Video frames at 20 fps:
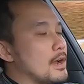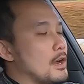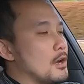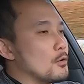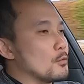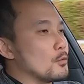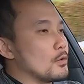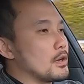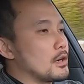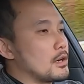
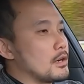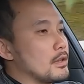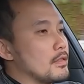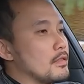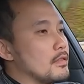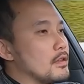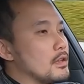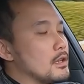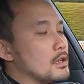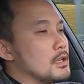now we are
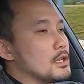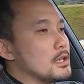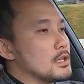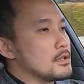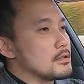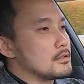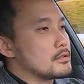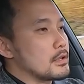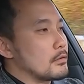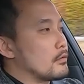in
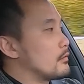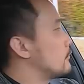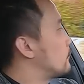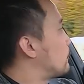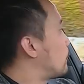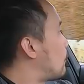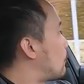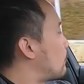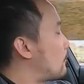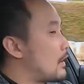the
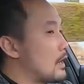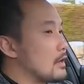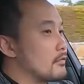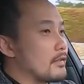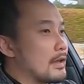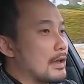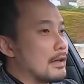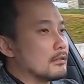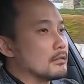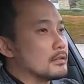
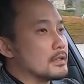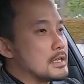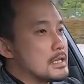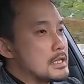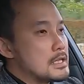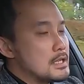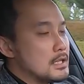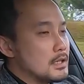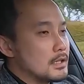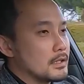
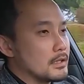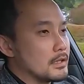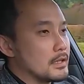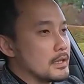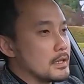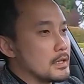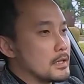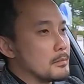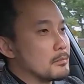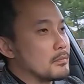745LE,
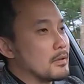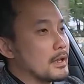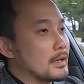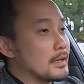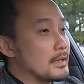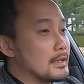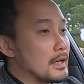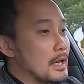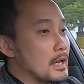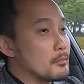the
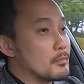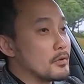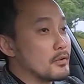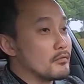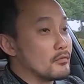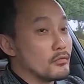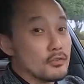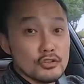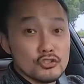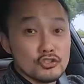plug-in
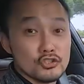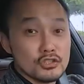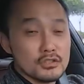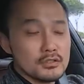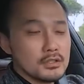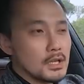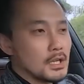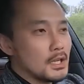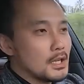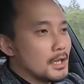hybrid
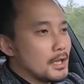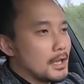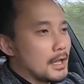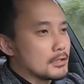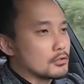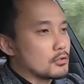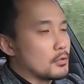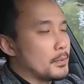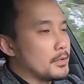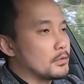version.
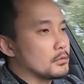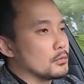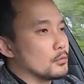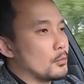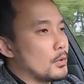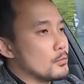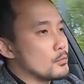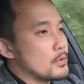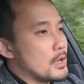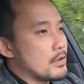As compared to
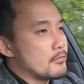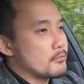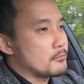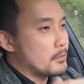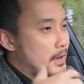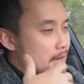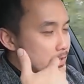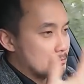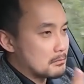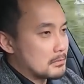the one we have
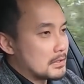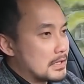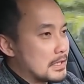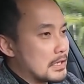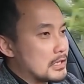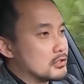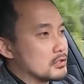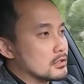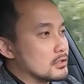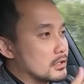back in
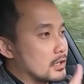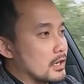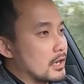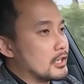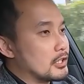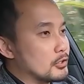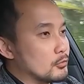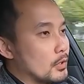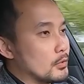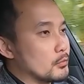Malaysia, the
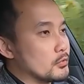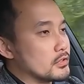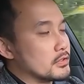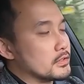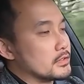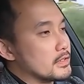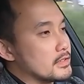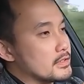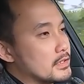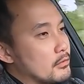current one,
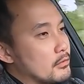which is the